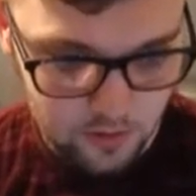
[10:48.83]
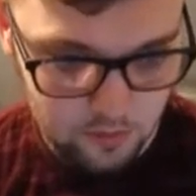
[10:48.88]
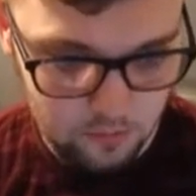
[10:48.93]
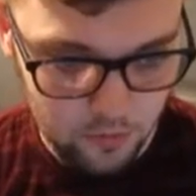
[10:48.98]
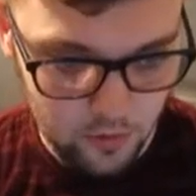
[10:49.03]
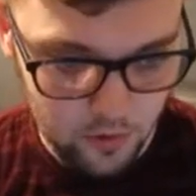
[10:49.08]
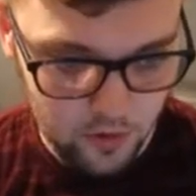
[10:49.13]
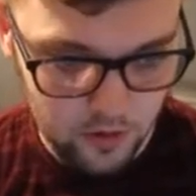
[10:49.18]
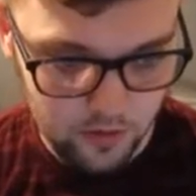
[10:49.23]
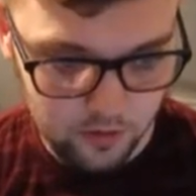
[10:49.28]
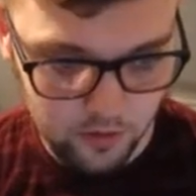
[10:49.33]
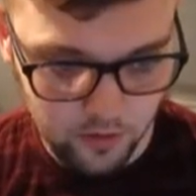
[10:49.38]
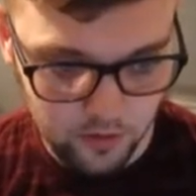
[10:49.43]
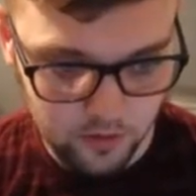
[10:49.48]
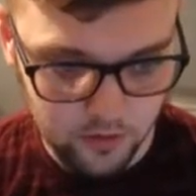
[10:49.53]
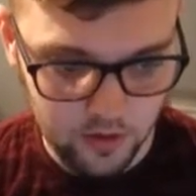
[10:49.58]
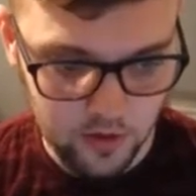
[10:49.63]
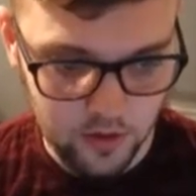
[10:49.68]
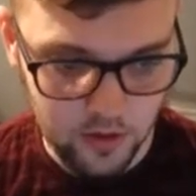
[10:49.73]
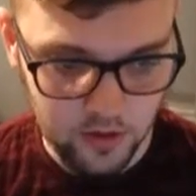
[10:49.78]
Morton,
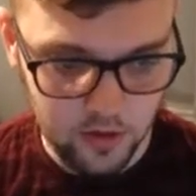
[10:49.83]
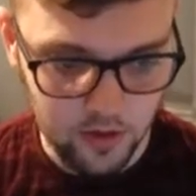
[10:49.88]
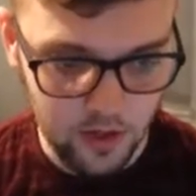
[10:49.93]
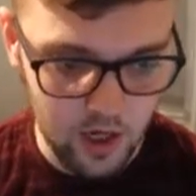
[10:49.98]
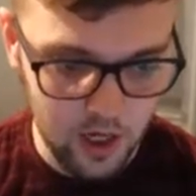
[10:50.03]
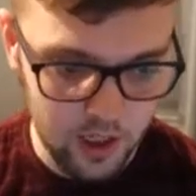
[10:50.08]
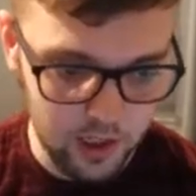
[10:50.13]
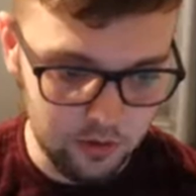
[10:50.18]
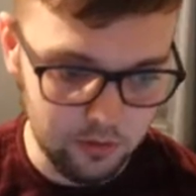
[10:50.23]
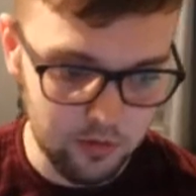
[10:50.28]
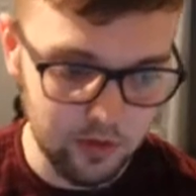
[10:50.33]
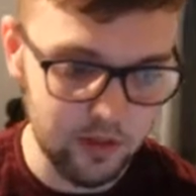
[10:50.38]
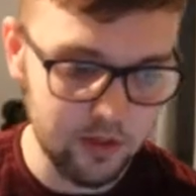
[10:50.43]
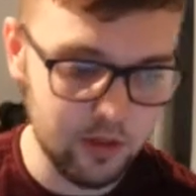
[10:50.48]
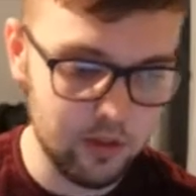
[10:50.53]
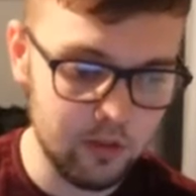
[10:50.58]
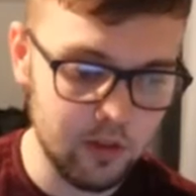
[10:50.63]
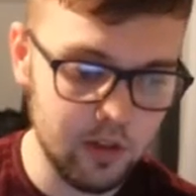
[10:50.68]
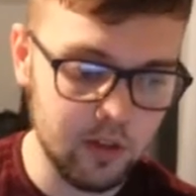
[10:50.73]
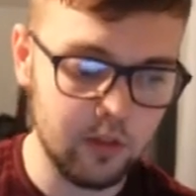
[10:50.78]
Dundee, Alloa,
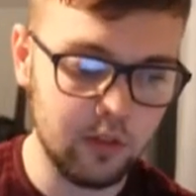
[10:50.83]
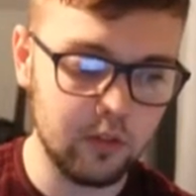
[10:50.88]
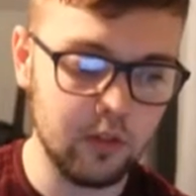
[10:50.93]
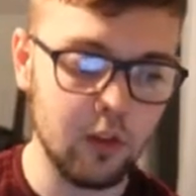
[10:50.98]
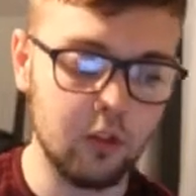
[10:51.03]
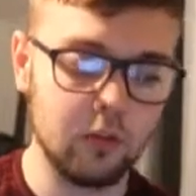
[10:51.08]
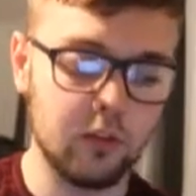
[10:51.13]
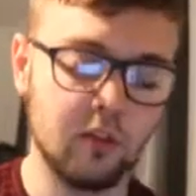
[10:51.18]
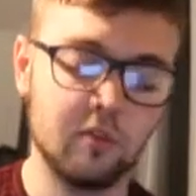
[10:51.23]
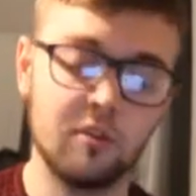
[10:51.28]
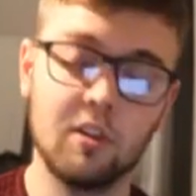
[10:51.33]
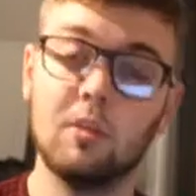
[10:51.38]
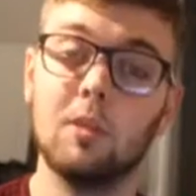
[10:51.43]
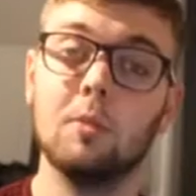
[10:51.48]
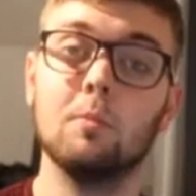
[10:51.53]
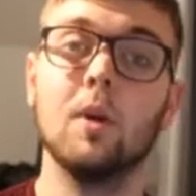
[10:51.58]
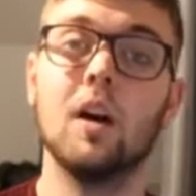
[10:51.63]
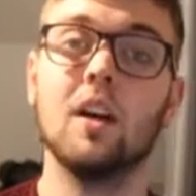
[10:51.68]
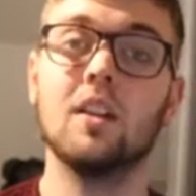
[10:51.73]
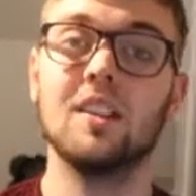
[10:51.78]
Queen of the South and
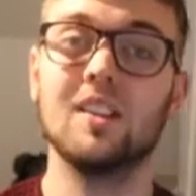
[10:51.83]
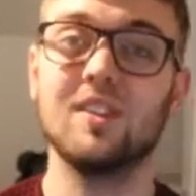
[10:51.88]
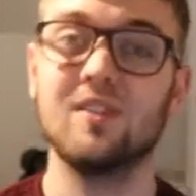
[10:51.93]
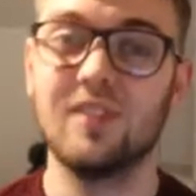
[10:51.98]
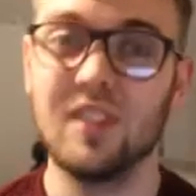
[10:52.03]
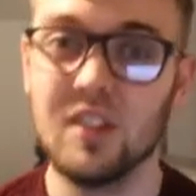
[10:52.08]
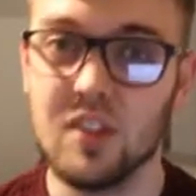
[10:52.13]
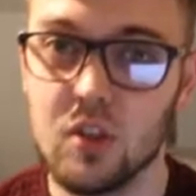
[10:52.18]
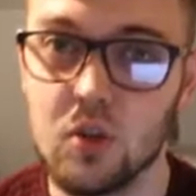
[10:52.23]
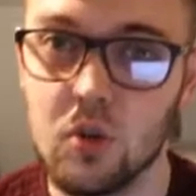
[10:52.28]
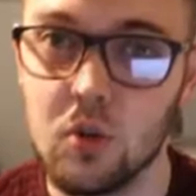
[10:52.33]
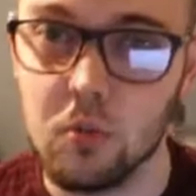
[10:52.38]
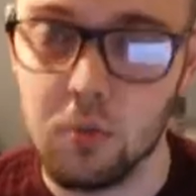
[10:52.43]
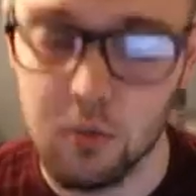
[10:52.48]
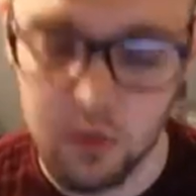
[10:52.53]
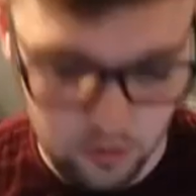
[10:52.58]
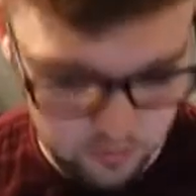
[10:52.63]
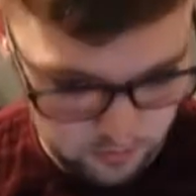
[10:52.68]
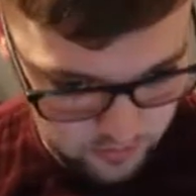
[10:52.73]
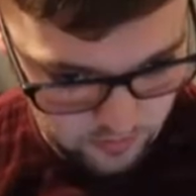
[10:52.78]
Finland Partick Thistle
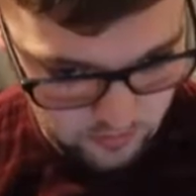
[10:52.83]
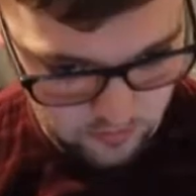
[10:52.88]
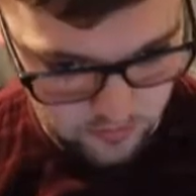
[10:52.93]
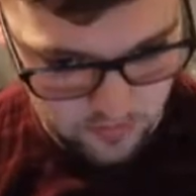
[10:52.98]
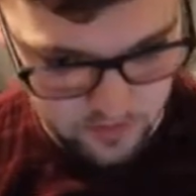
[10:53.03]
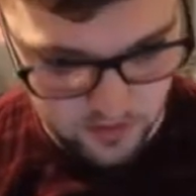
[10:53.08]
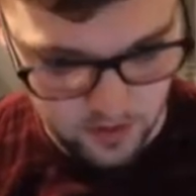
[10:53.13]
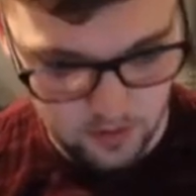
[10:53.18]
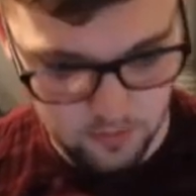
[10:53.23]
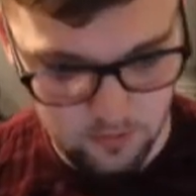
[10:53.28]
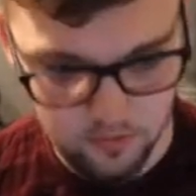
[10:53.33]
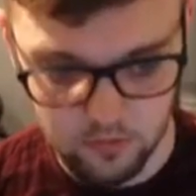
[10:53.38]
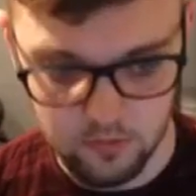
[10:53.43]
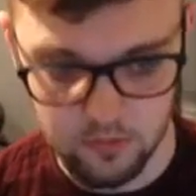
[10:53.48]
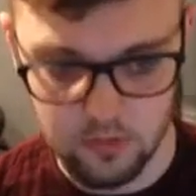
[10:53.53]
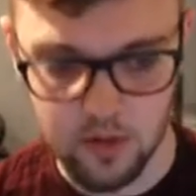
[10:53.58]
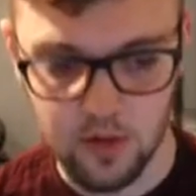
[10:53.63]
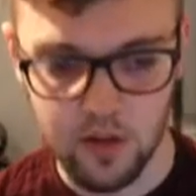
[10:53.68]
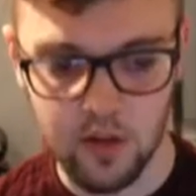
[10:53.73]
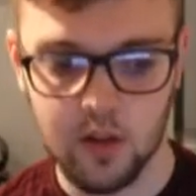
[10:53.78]
propping up the
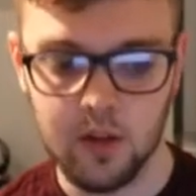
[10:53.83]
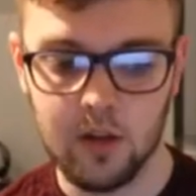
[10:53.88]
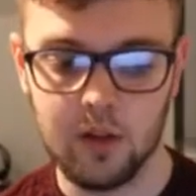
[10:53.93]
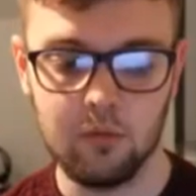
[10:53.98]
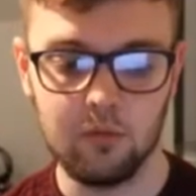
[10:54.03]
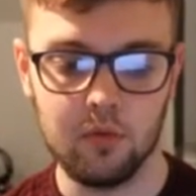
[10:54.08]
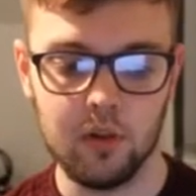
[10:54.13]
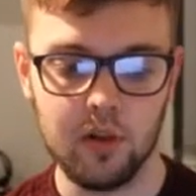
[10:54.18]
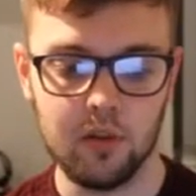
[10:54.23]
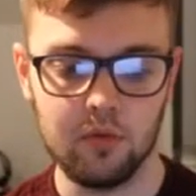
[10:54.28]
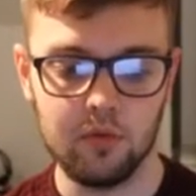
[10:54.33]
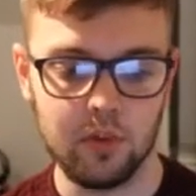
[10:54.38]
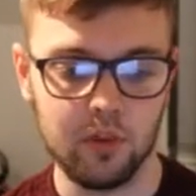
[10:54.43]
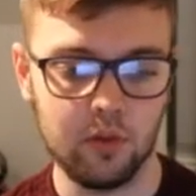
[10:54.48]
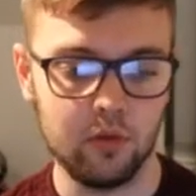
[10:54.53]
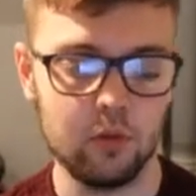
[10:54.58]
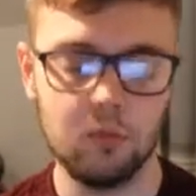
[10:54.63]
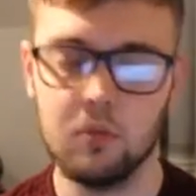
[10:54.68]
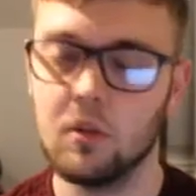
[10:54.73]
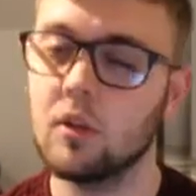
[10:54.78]
table with a
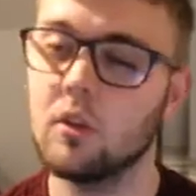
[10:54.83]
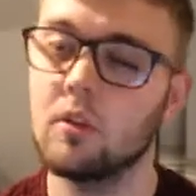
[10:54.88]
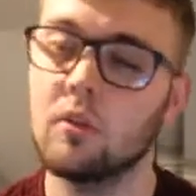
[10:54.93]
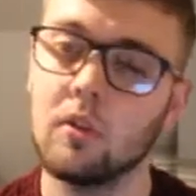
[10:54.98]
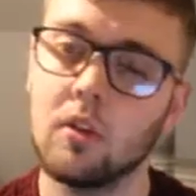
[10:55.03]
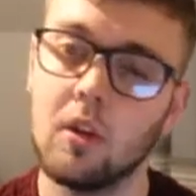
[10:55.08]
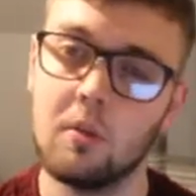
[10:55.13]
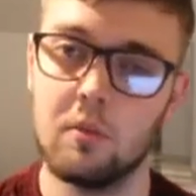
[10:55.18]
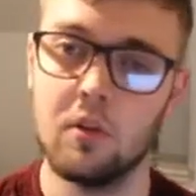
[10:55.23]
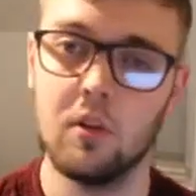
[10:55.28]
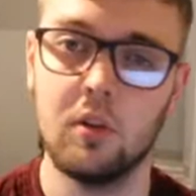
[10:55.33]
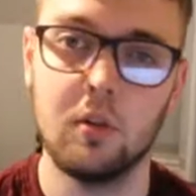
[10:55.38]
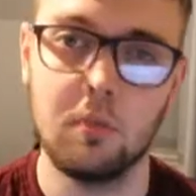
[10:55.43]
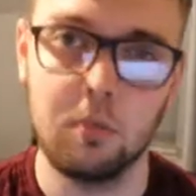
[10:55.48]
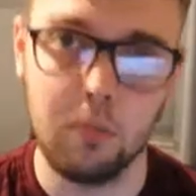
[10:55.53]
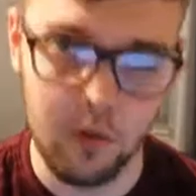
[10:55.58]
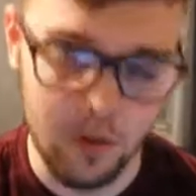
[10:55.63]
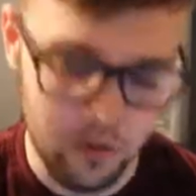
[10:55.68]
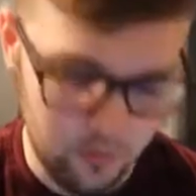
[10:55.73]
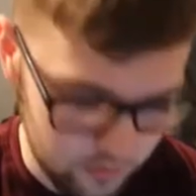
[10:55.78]
numerous amount of
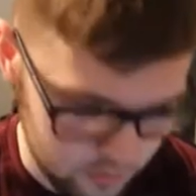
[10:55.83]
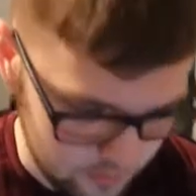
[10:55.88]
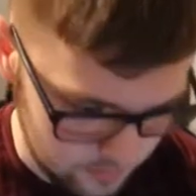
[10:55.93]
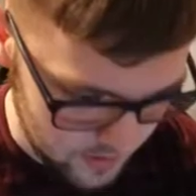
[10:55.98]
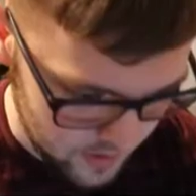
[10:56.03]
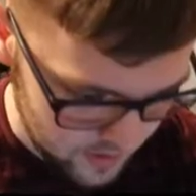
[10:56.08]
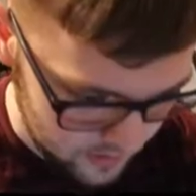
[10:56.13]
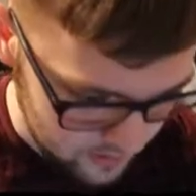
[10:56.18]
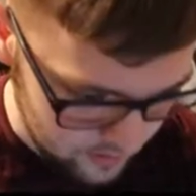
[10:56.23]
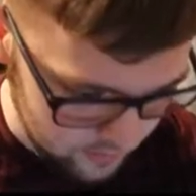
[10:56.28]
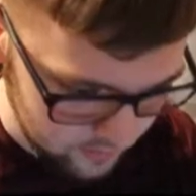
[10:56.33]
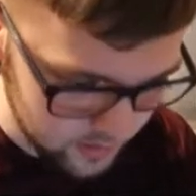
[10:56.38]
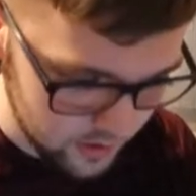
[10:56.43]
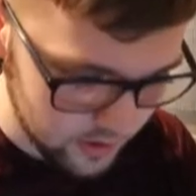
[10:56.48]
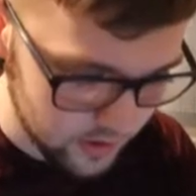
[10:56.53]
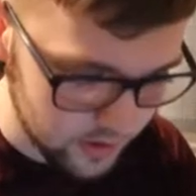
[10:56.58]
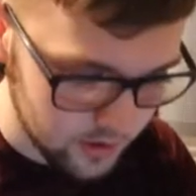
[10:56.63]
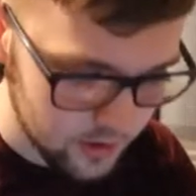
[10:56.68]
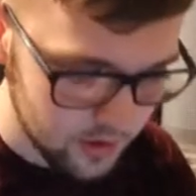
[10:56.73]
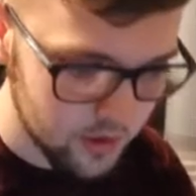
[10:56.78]
points
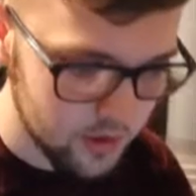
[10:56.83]
respectively.